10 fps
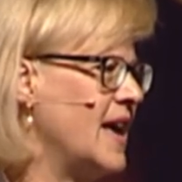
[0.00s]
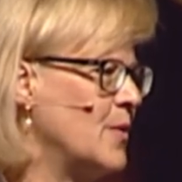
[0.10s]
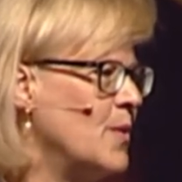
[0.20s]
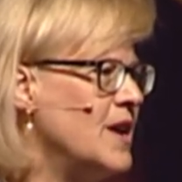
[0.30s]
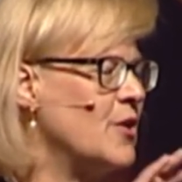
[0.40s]
and
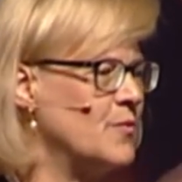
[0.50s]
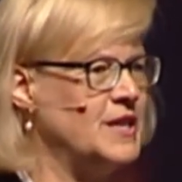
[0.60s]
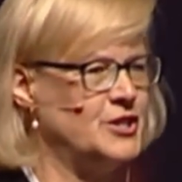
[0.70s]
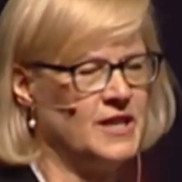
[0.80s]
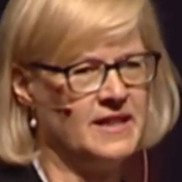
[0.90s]
we are
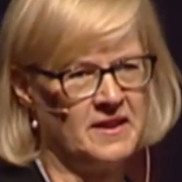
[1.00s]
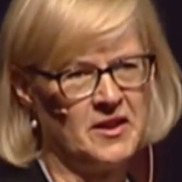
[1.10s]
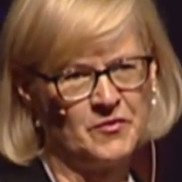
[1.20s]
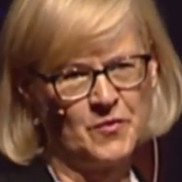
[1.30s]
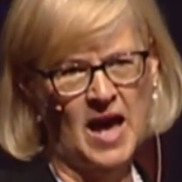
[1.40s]
reaching
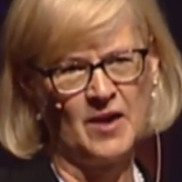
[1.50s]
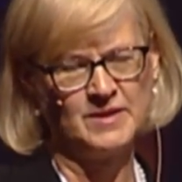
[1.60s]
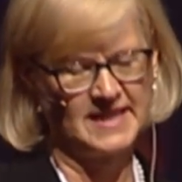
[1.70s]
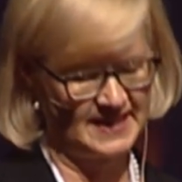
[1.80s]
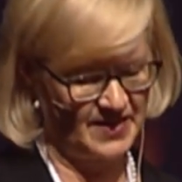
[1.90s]
out
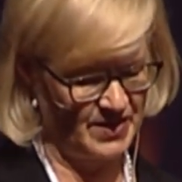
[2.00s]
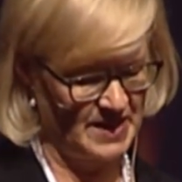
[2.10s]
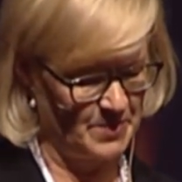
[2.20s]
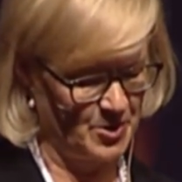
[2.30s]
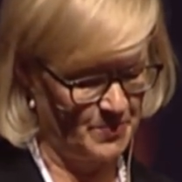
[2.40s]
and giving
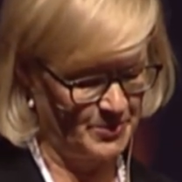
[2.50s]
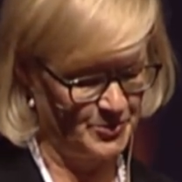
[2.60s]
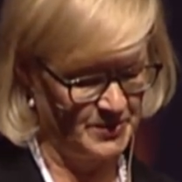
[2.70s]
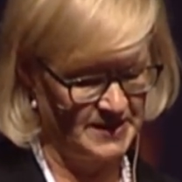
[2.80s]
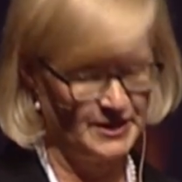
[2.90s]
them an
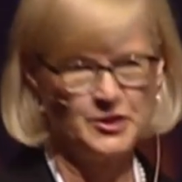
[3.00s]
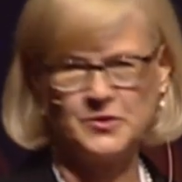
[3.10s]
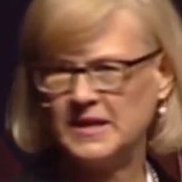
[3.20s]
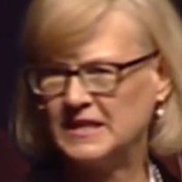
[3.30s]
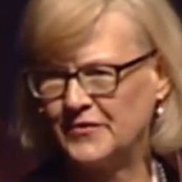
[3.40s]
opportunity to
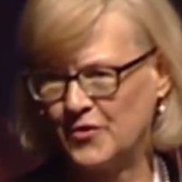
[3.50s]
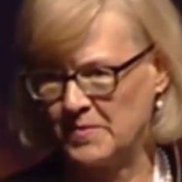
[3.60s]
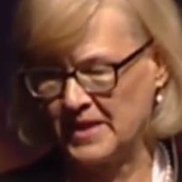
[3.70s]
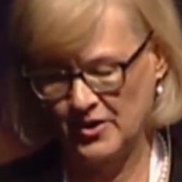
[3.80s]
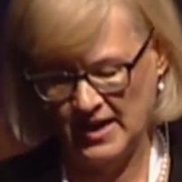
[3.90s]
transform
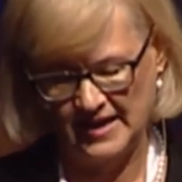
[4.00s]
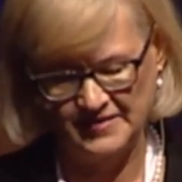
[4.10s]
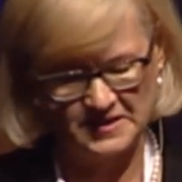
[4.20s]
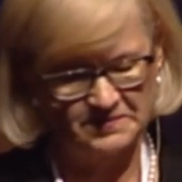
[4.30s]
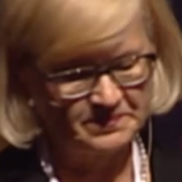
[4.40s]
their lives.